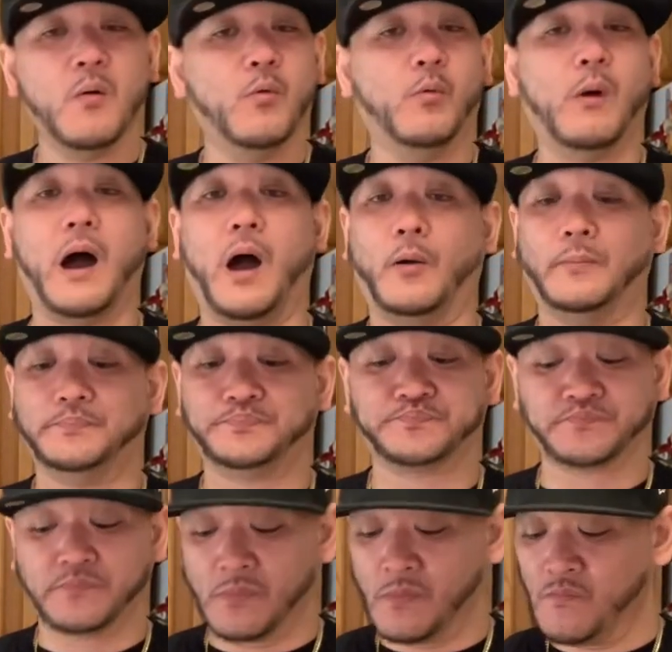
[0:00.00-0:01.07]
Wow.
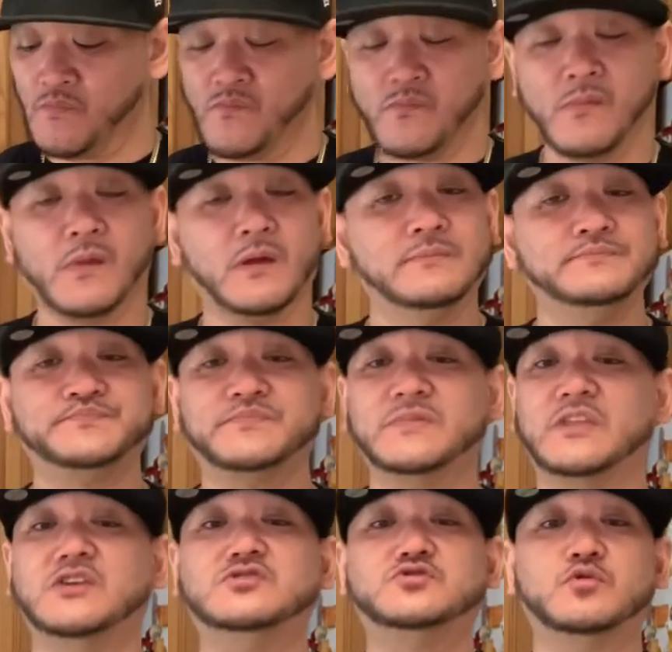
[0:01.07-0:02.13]

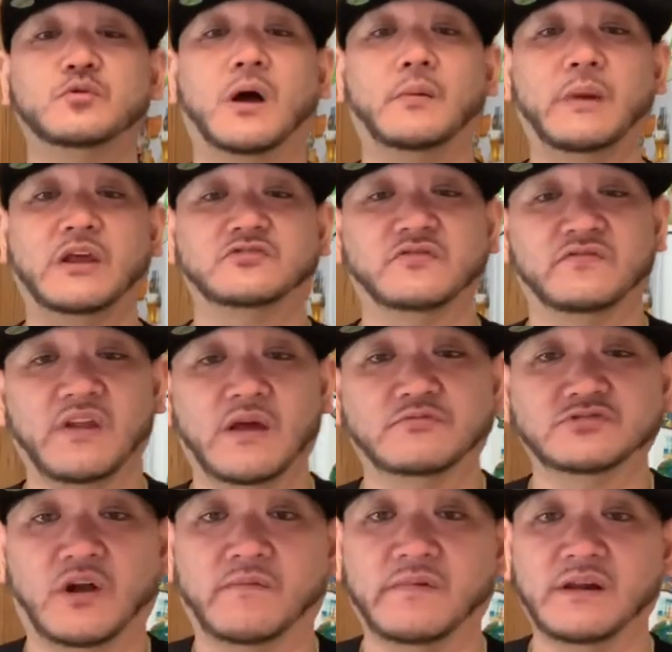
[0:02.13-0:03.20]
These two combination
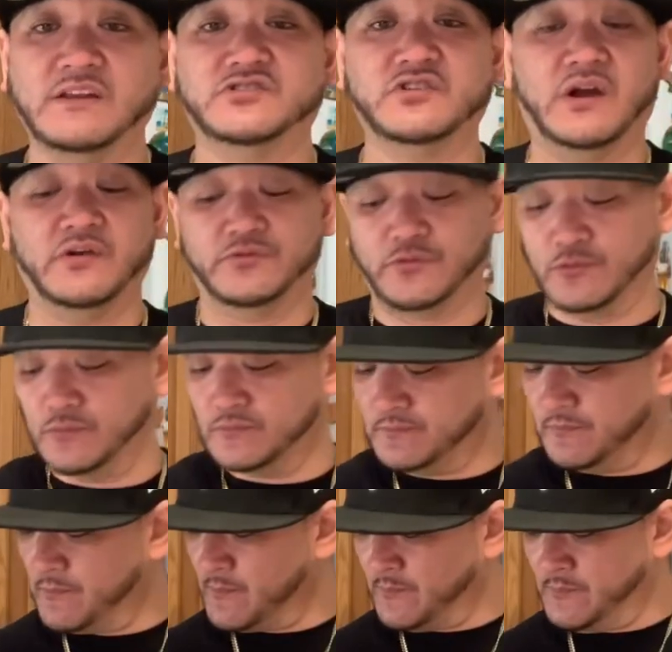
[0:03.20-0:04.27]
flavors are really shining through.
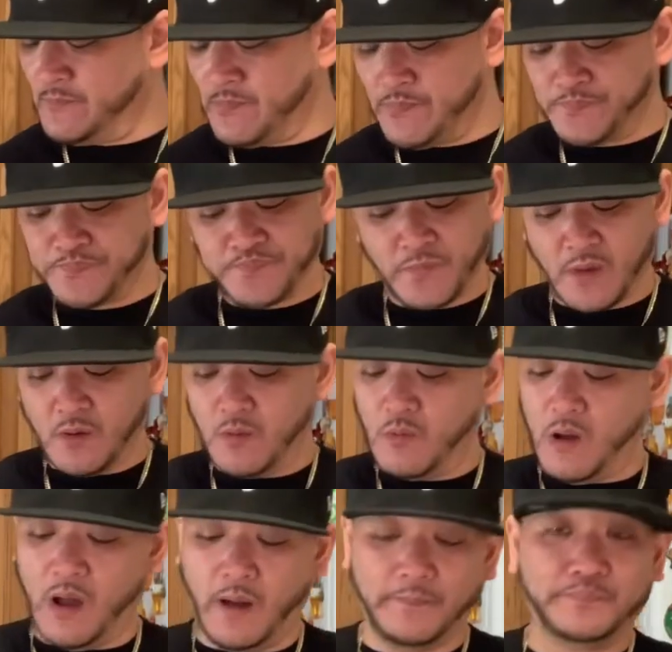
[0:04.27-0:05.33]

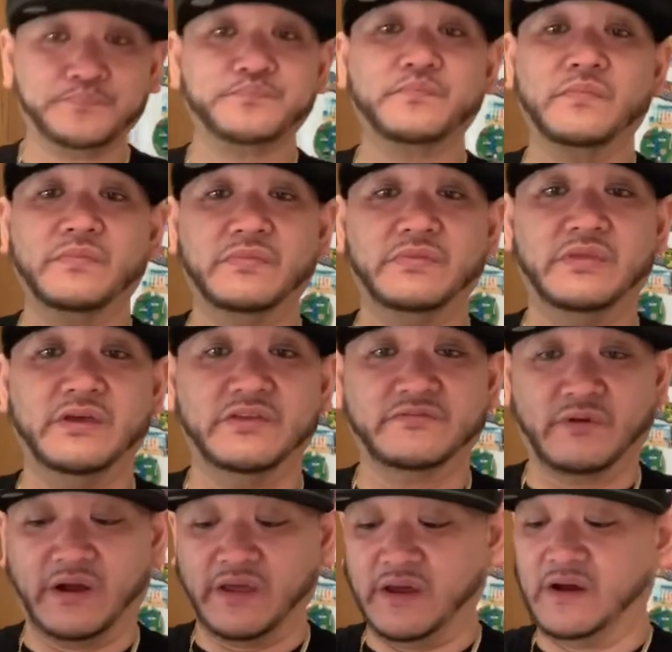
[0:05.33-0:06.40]
Wow. This
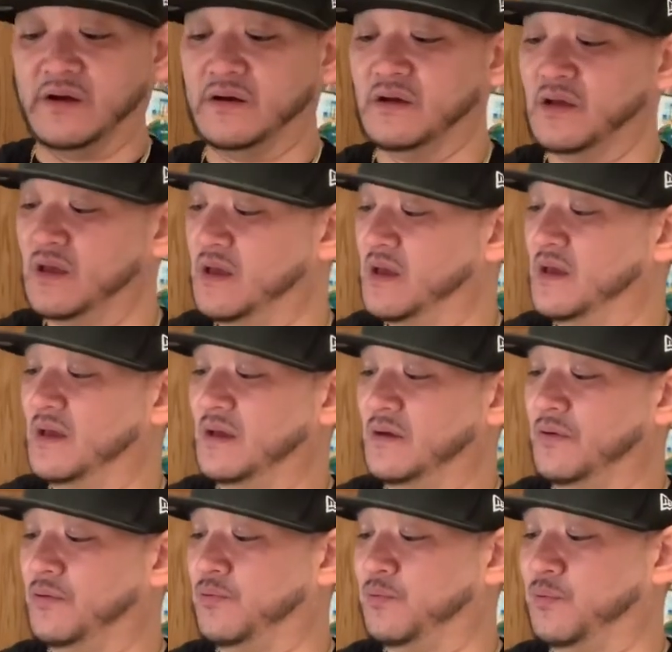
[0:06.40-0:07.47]
right here,
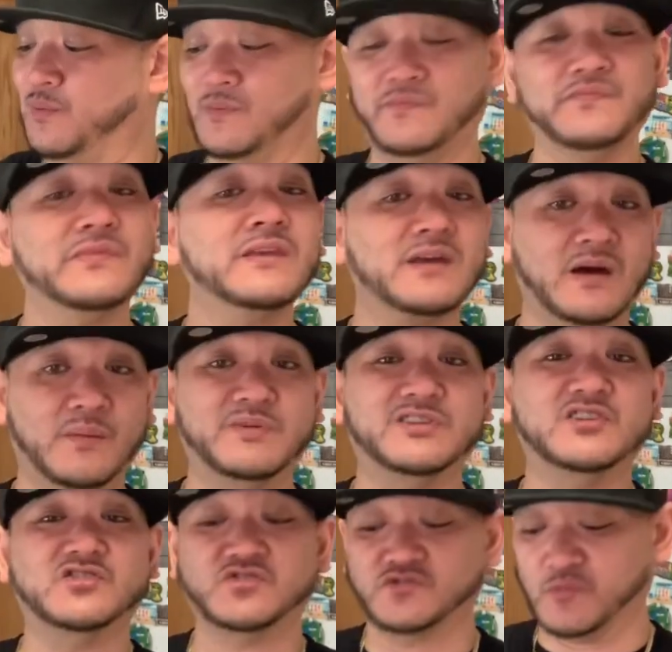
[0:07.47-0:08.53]

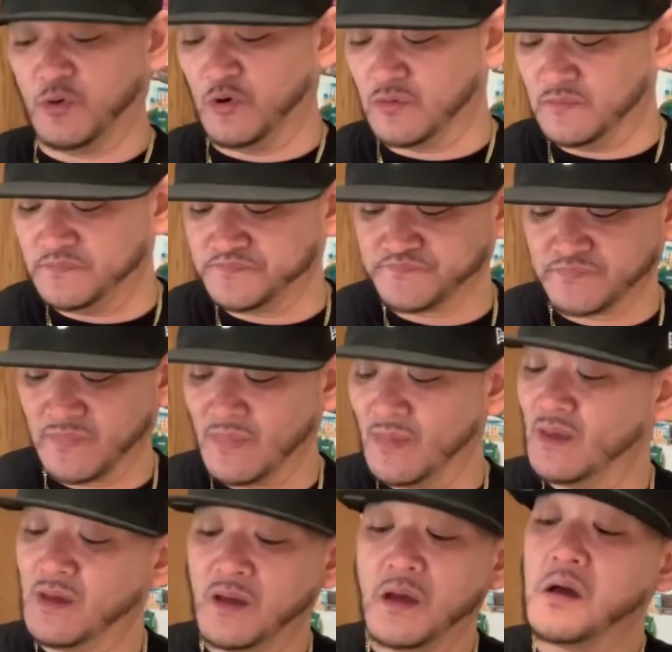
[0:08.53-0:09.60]
competition smoke,
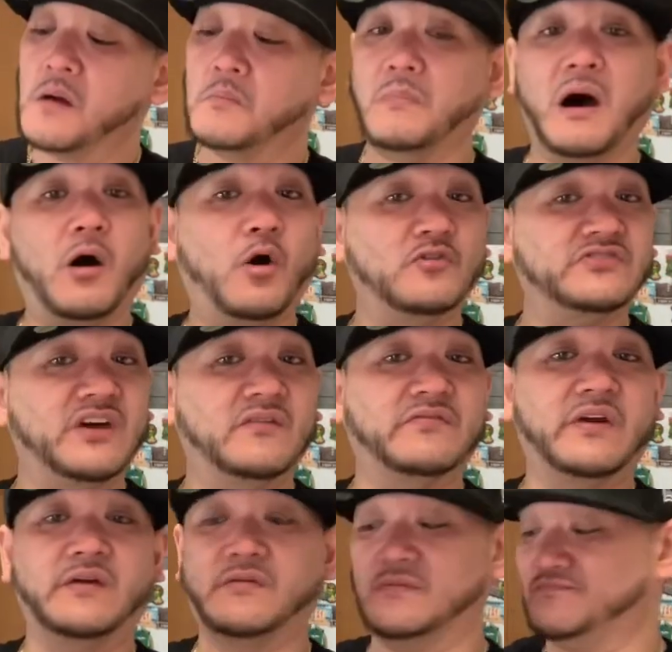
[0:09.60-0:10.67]
my all-time
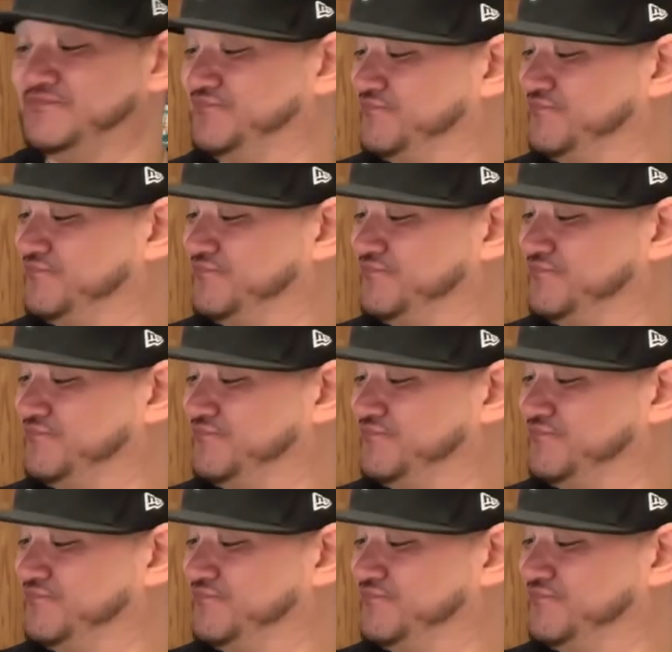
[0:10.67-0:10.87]
favorite.